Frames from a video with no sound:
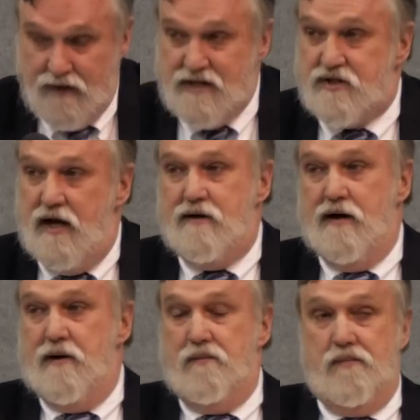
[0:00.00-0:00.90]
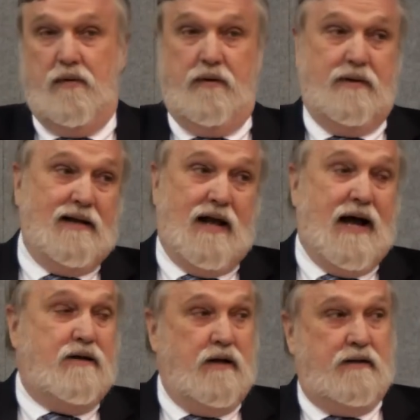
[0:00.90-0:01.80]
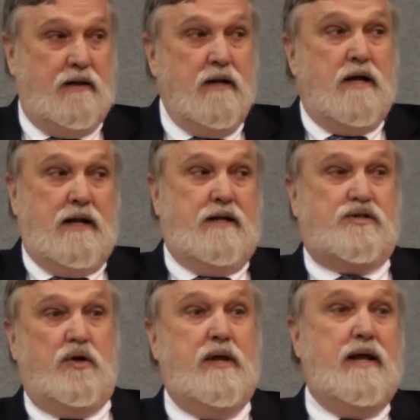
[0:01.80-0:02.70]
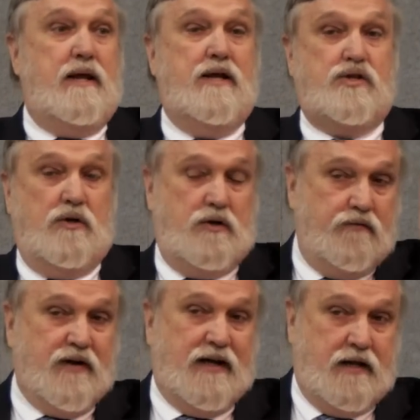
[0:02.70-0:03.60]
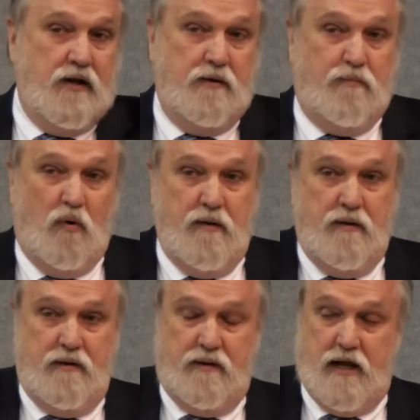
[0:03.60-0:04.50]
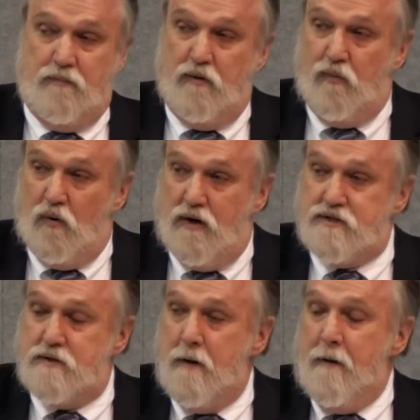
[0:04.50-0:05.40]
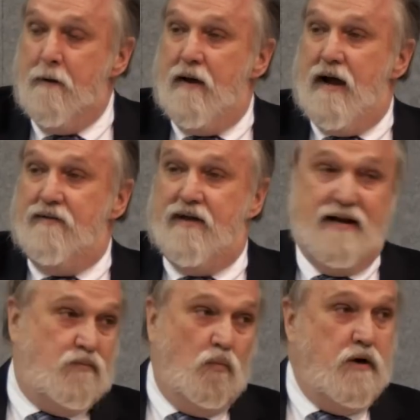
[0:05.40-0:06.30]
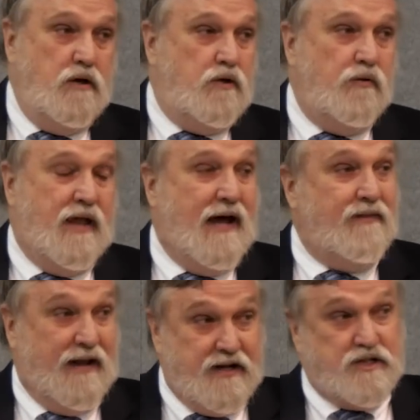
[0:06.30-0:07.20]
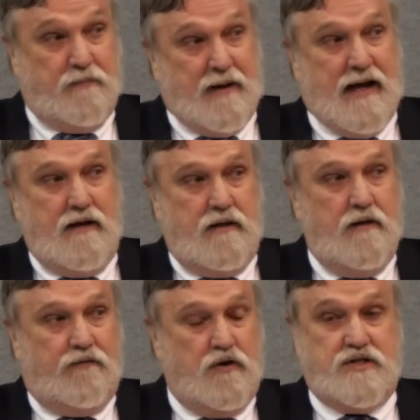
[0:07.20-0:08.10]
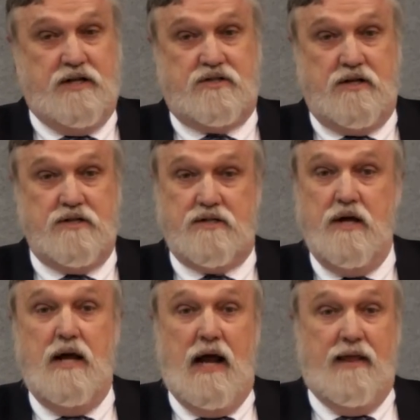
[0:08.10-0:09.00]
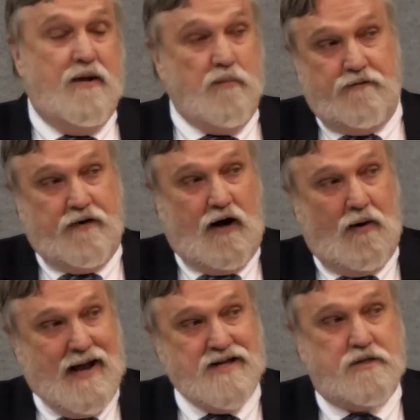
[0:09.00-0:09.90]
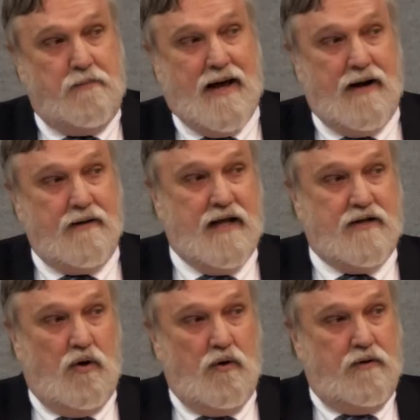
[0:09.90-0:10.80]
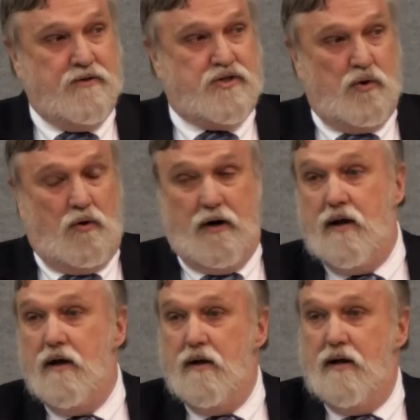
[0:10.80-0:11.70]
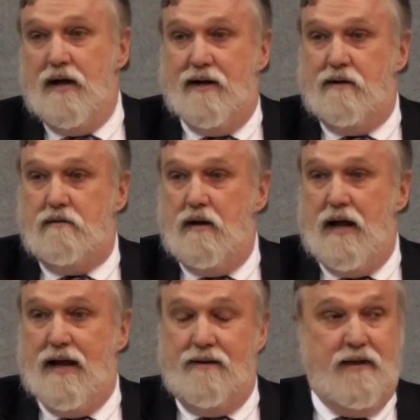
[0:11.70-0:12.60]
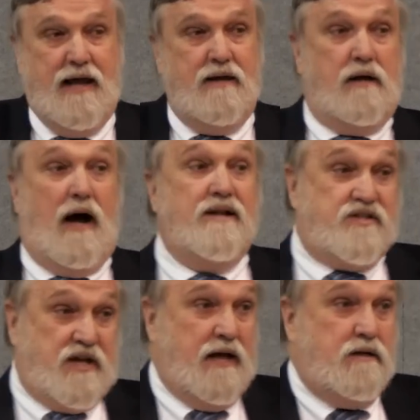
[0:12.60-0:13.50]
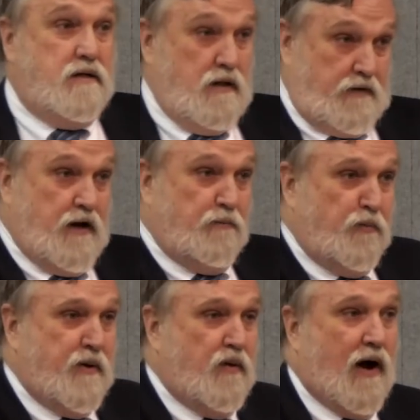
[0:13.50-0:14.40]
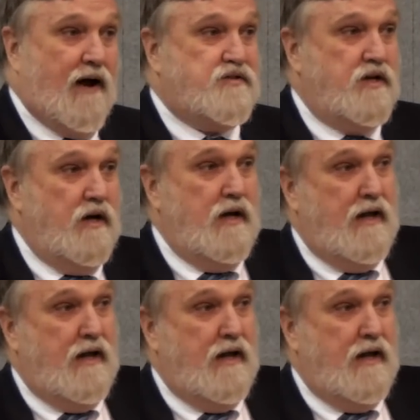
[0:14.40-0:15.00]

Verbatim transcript: They said, uh, they lied to, so he issued, "You've got to kill the boy, the Hebrew boys," and they wouldn't do that. They disobeyed the first instance, and then when Pharaoh asked about it, they told him a story, and, and then God said to the Hebrew midwives,